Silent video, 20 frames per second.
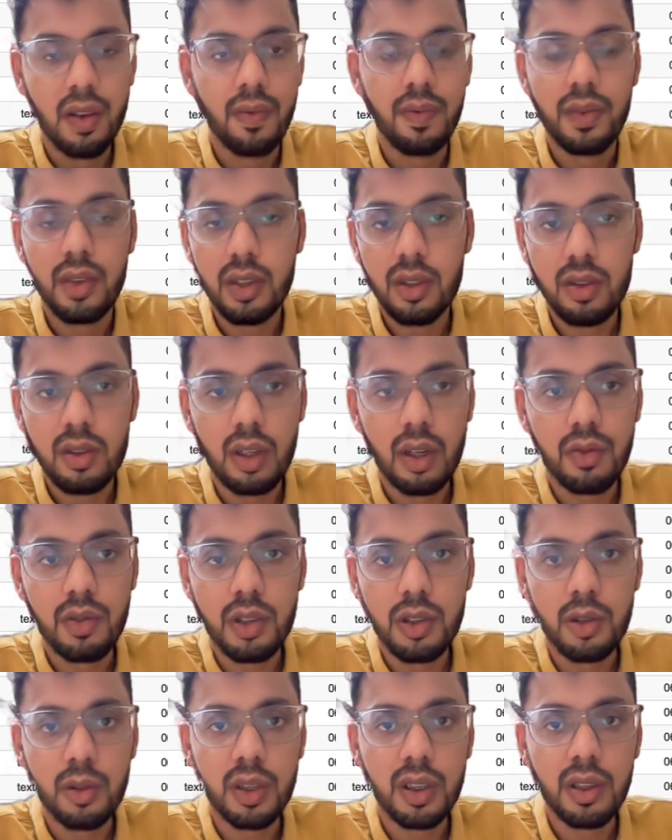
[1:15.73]
this is how you
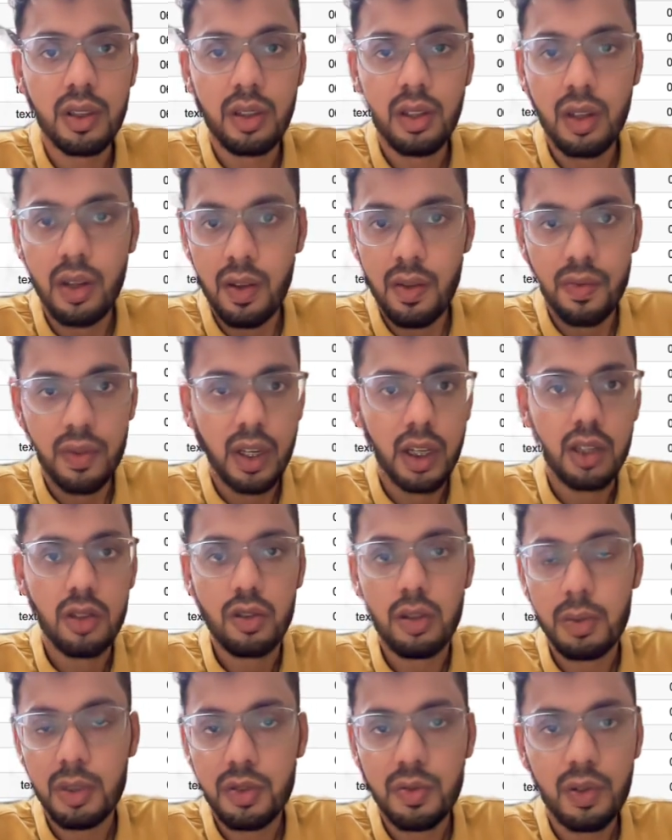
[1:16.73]
do it. Thank you
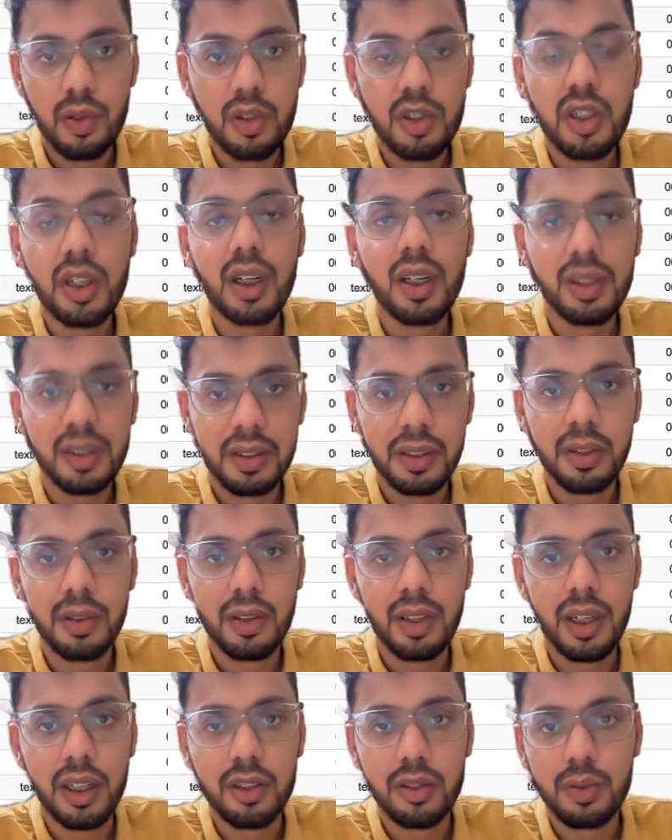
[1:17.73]
so much for watching. I'll see you in
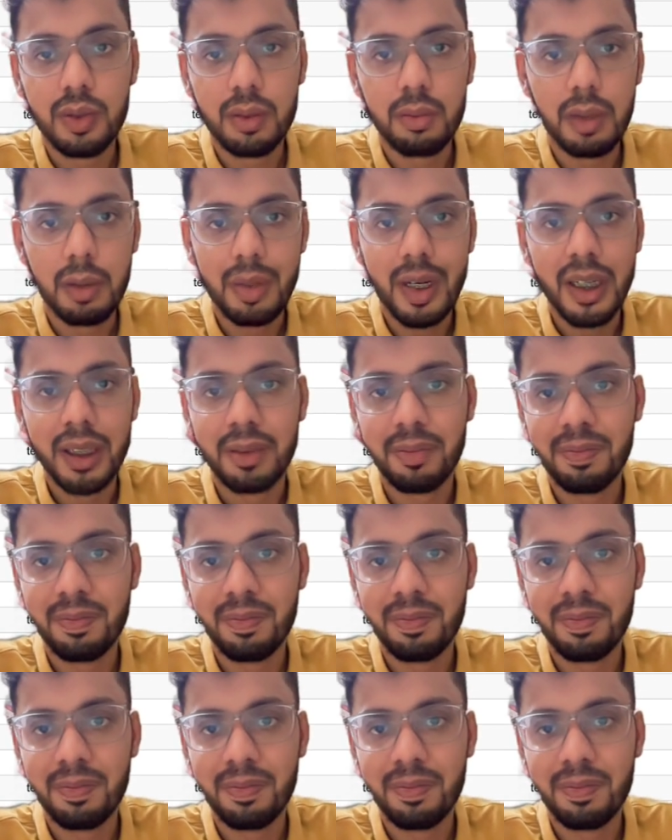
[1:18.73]
the next one. Bye bye.